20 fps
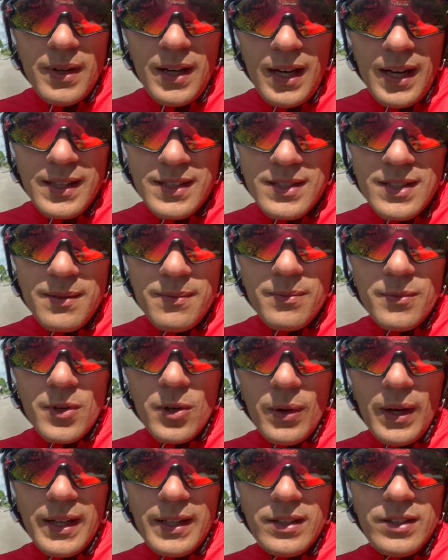I seem
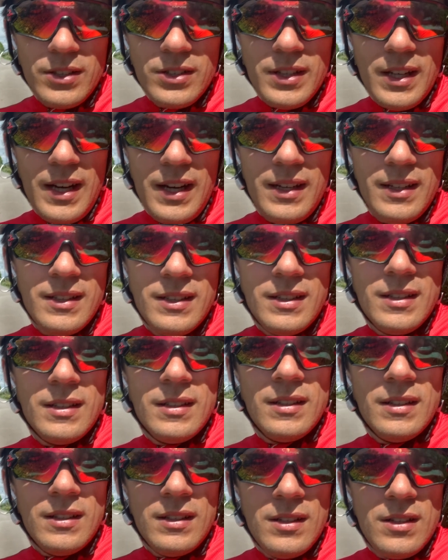quite good at
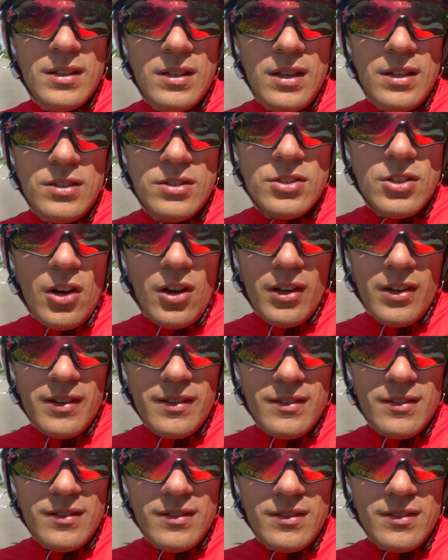not
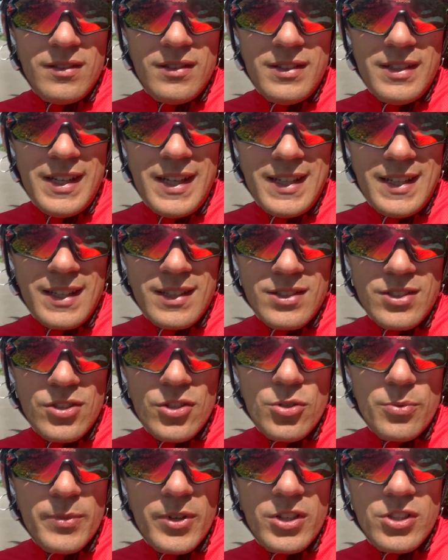needing
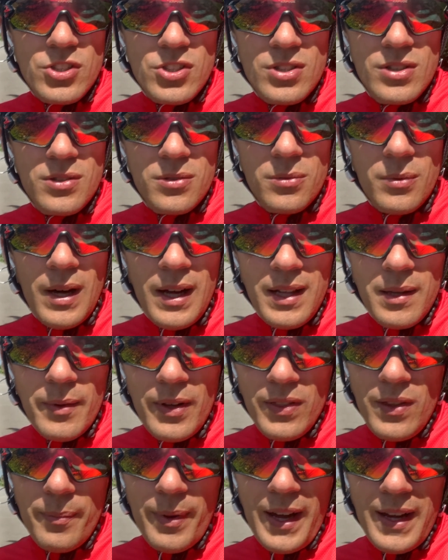too much while I'm
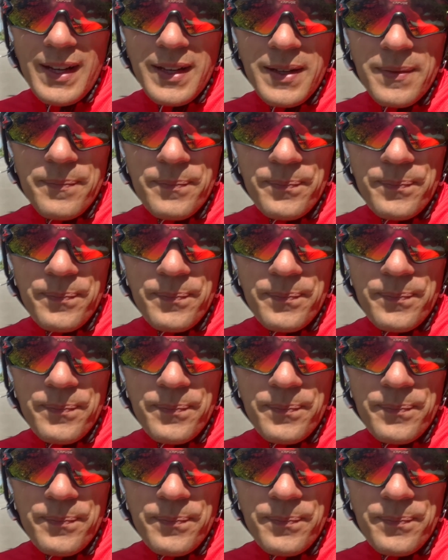on the bike.